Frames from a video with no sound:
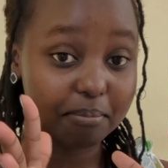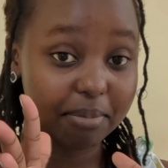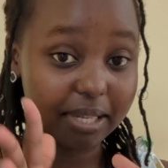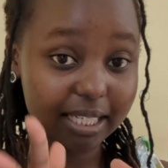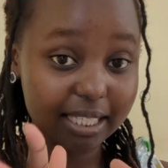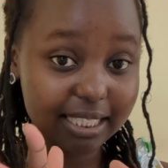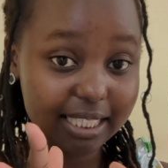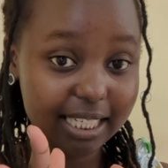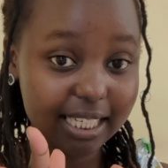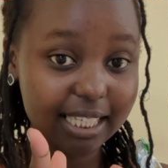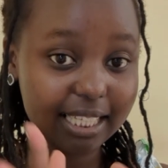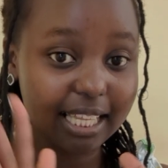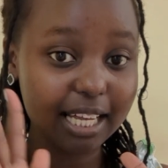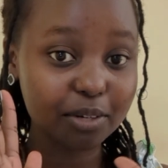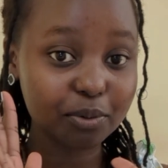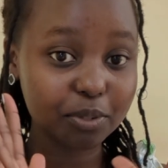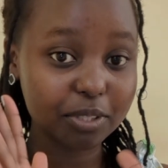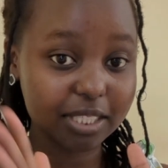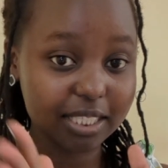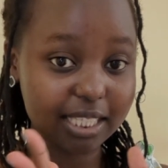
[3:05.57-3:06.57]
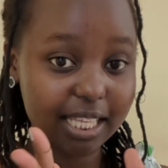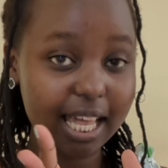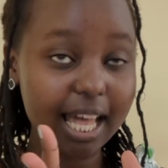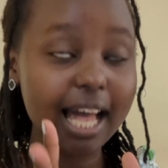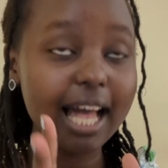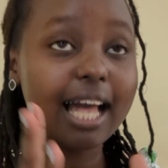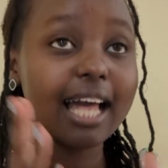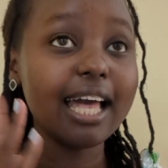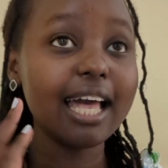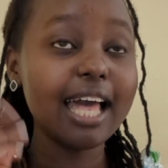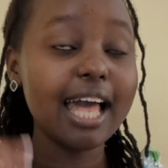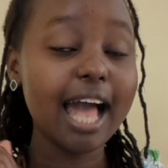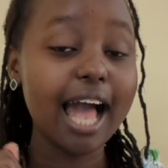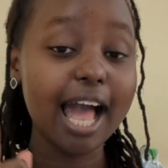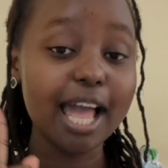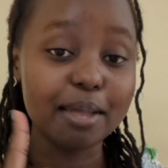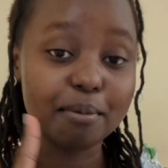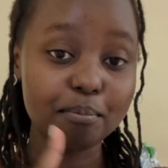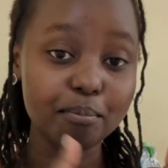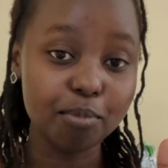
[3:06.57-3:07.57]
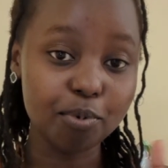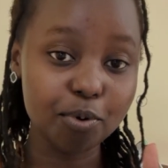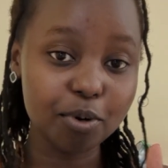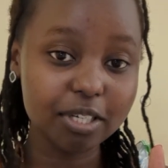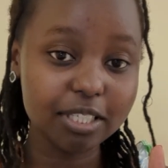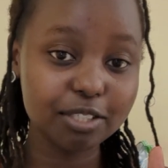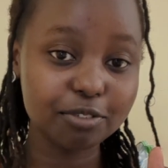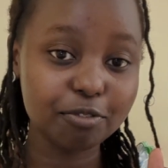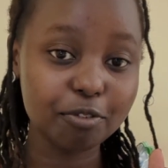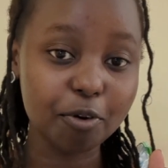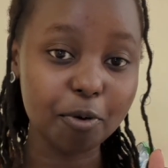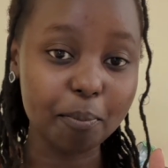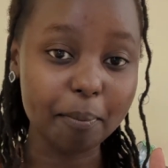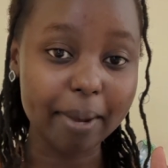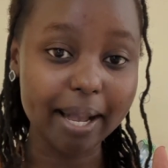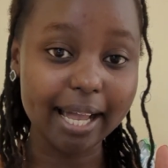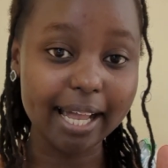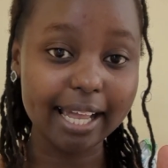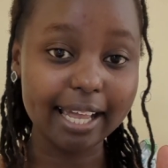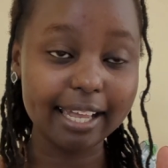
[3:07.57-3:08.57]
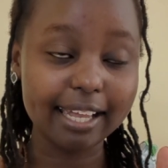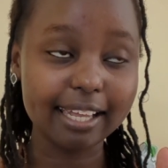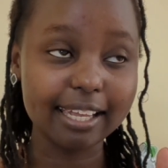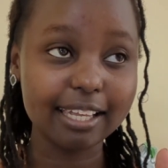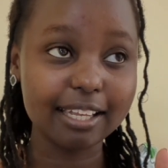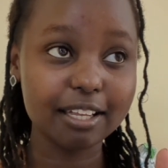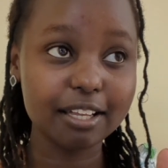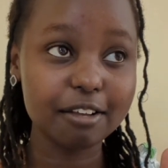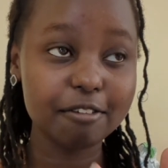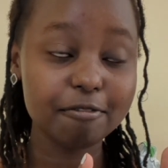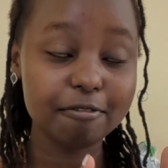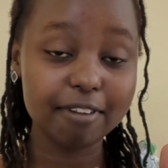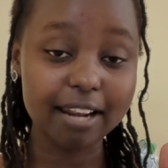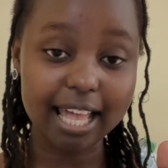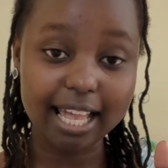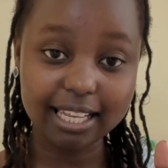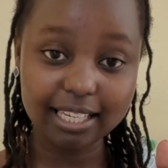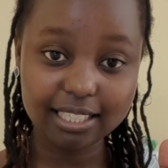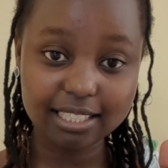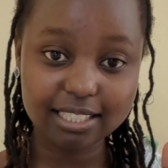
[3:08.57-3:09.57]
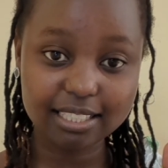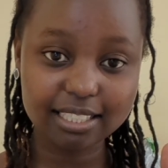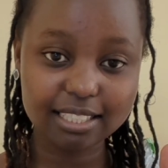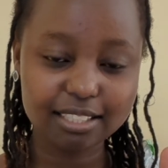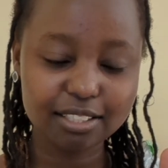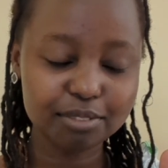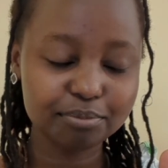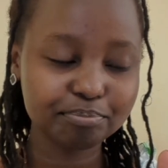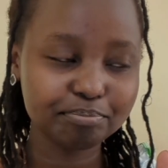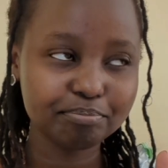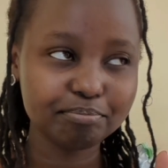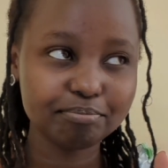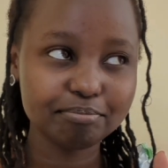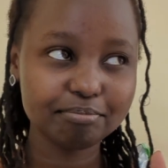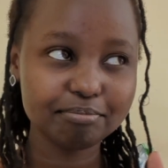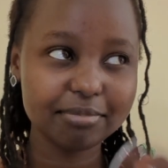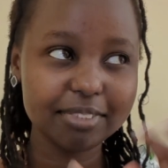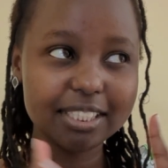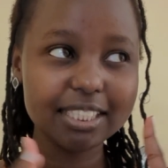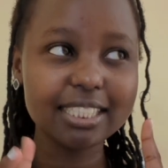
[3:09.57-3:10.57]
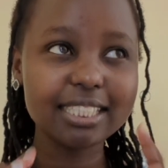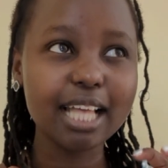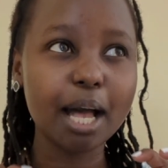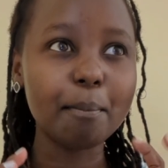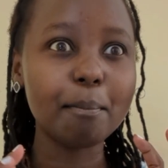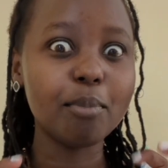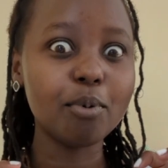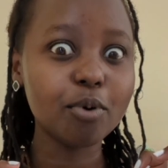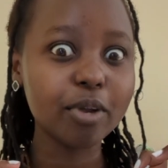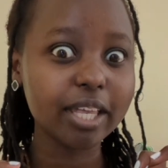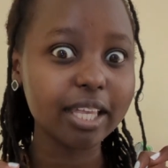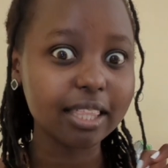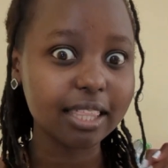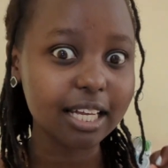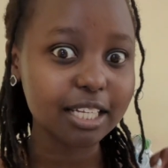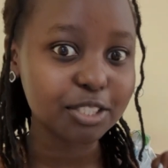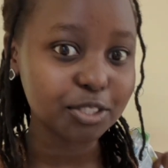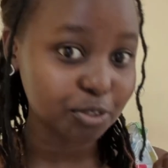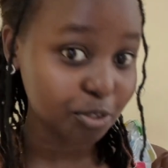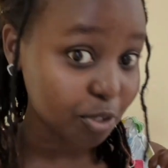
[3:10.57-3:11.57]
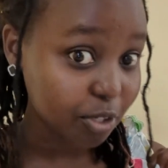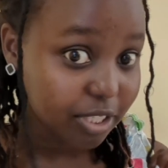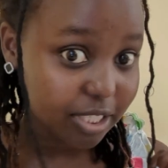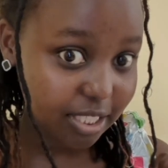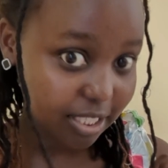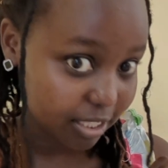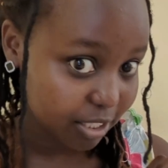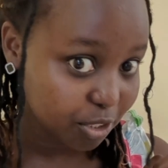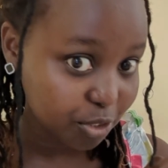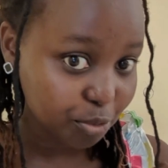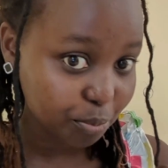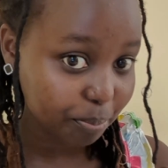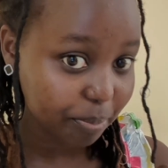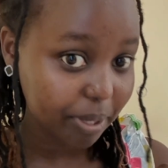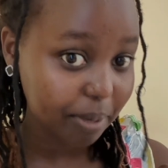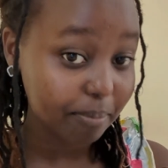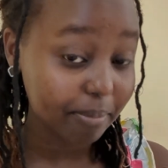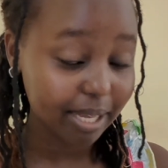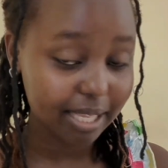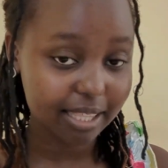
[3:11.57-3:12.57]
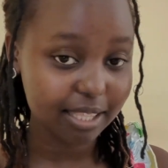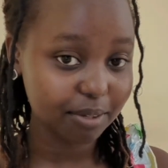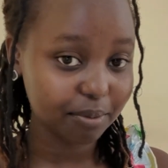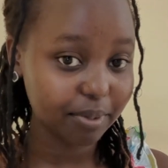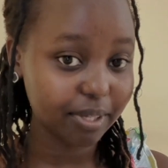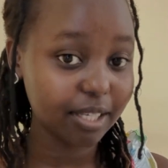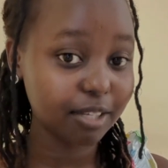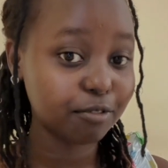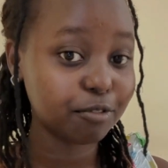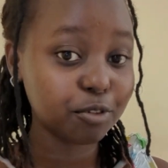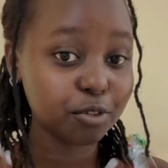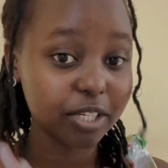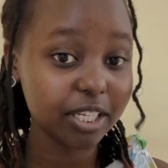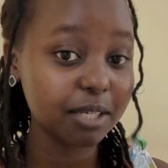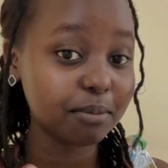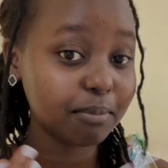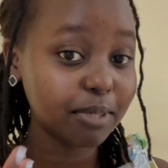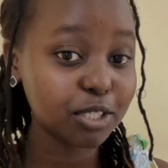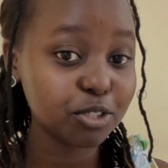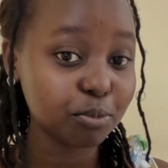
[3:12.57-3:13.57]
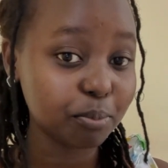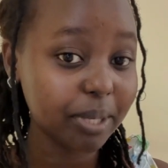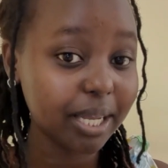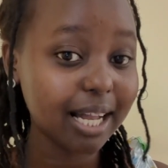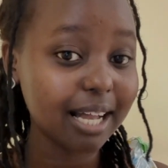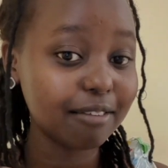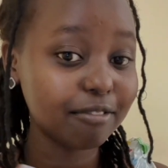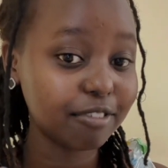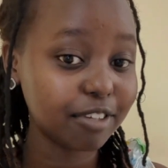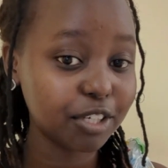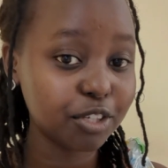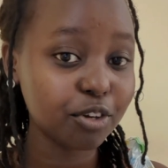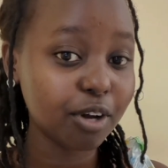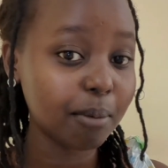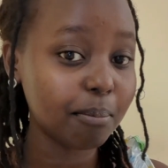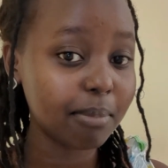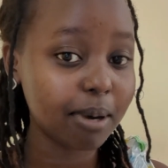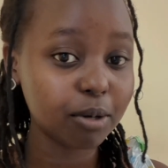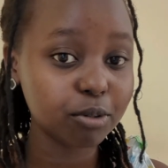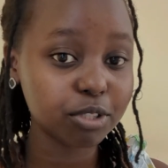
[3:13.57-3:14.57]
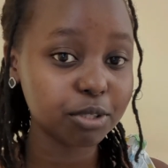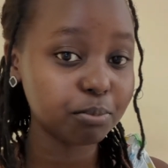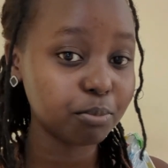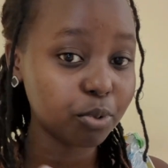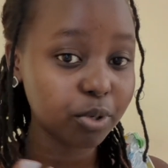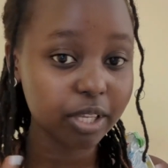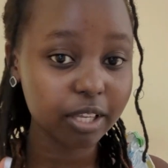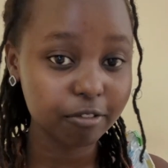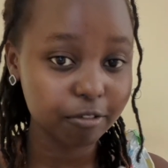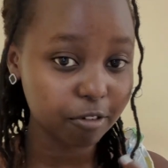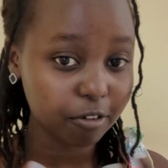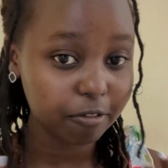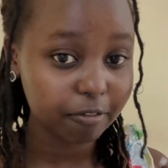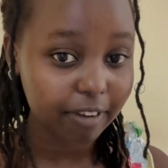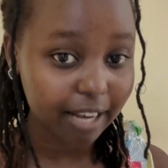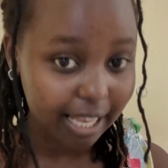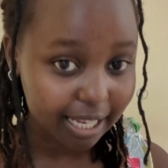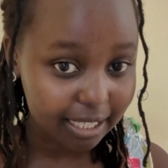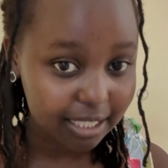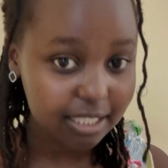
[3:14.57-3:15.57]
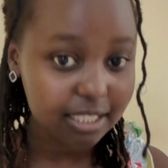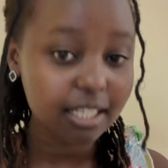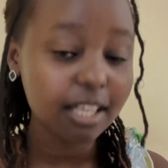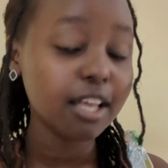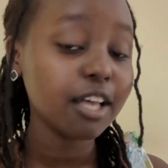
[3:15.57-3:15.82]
building that was there. I booked for my flight, just a booking that you don't need to pay, by the way. If you need me to make a video about booking for flight